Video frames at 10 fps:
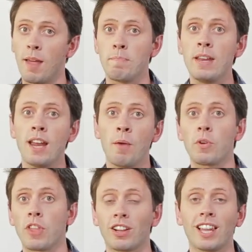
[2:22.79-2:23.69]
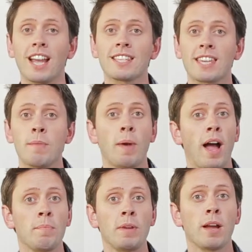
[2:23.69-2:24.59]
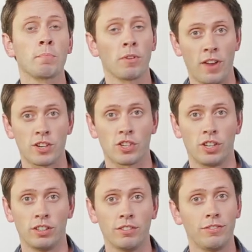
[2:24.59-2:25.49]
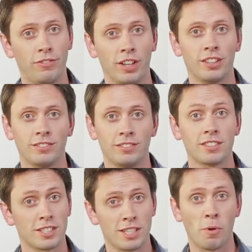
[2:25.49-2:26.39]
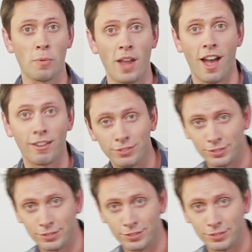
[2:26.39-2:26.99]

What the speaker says: and meet up with our landscape IPM professional, Phil, to see what we have.